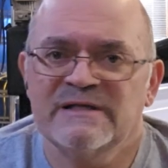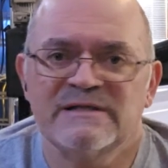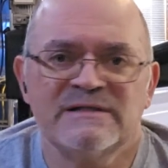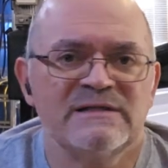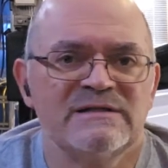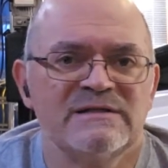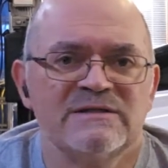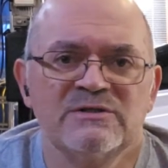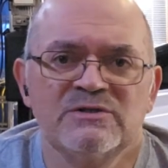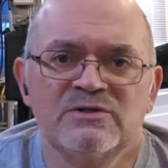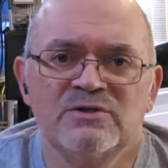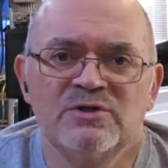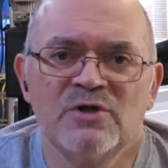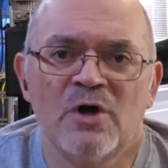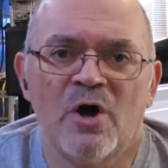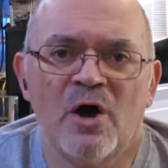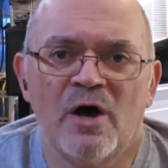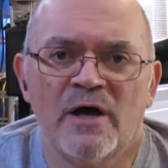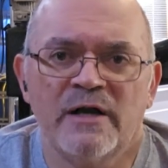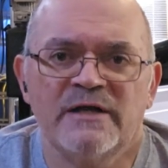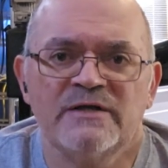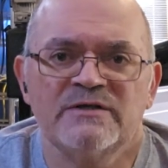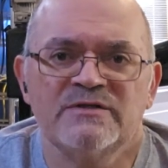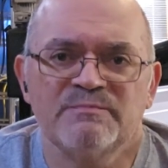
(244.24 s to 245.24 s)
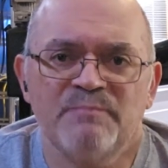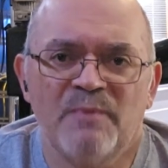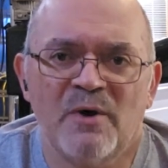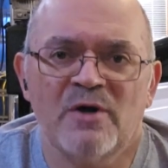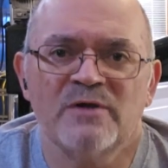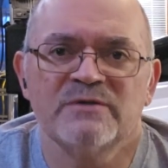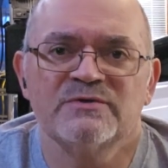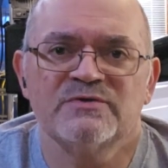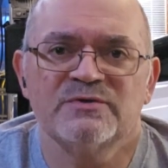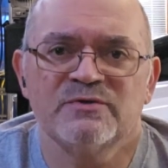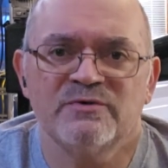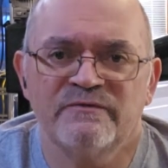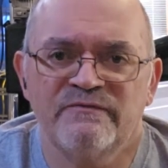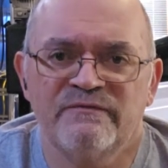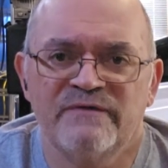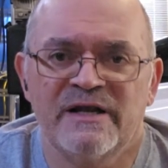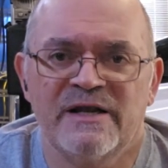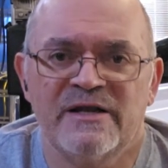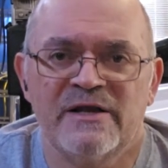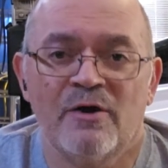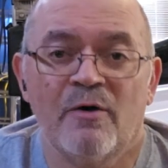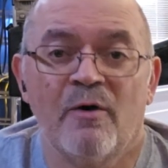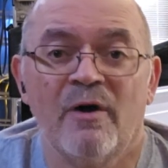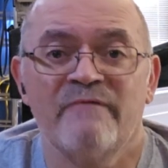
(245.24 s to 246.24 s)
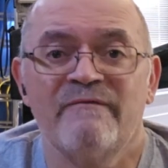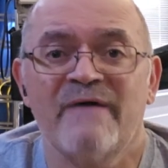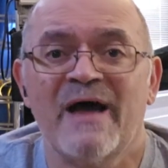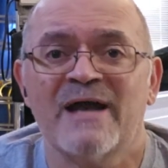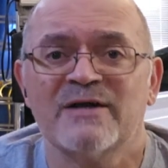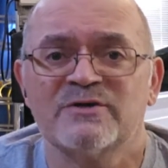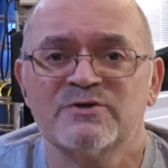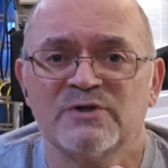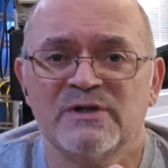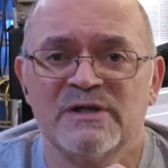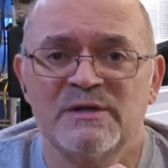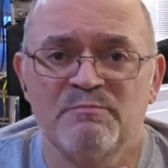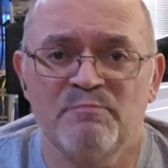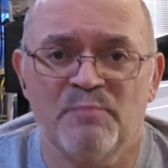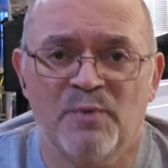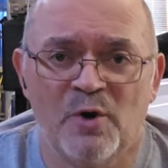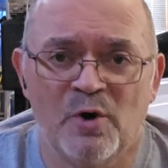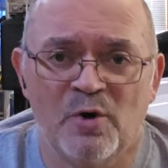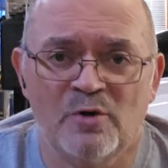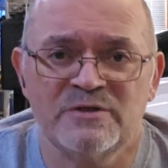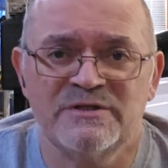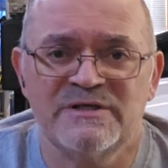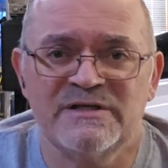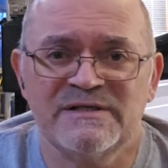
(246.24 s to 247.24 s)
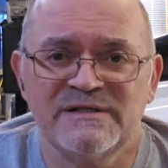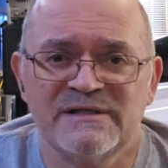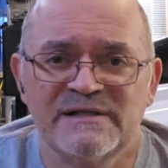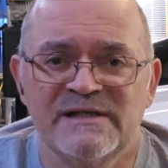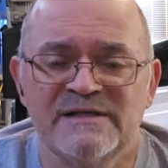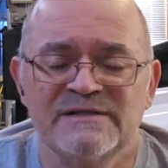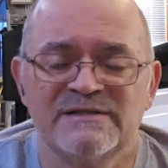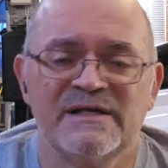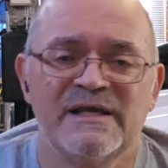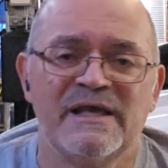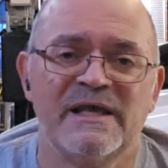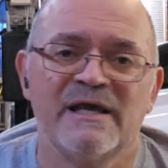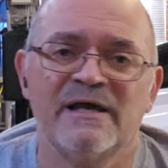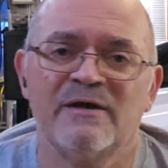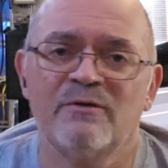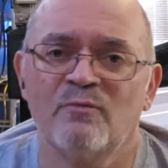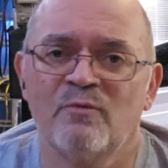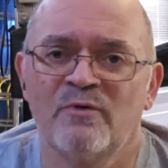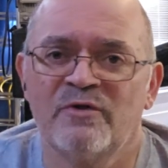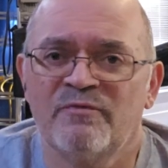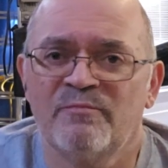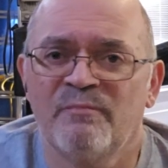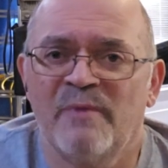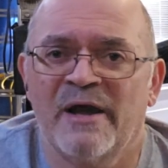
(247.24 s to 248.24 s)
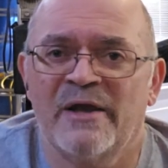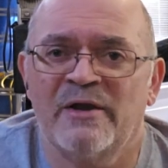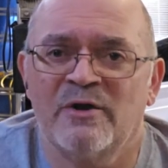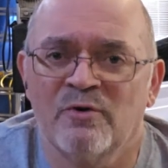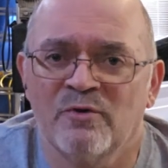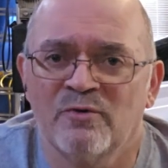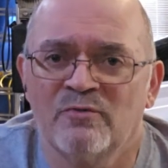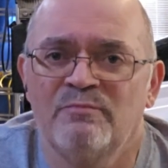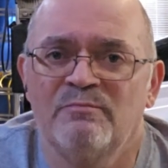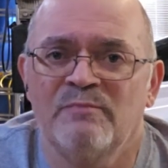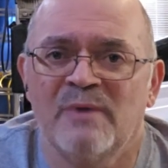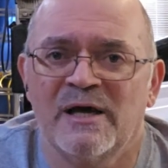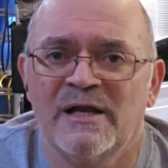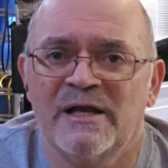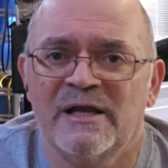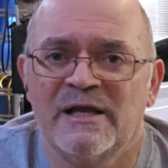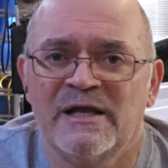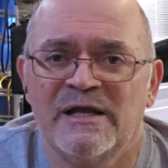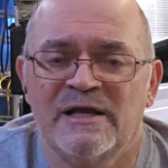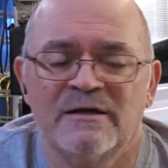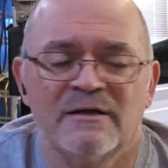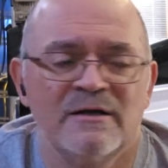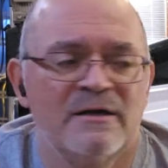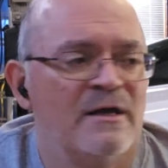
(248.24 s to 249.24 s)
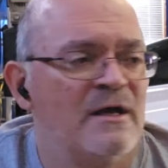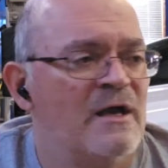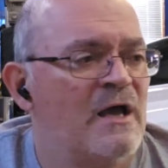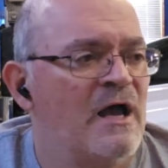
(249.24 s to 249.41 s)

this is not a sponsored video, I've actually purchased this kit with my own money.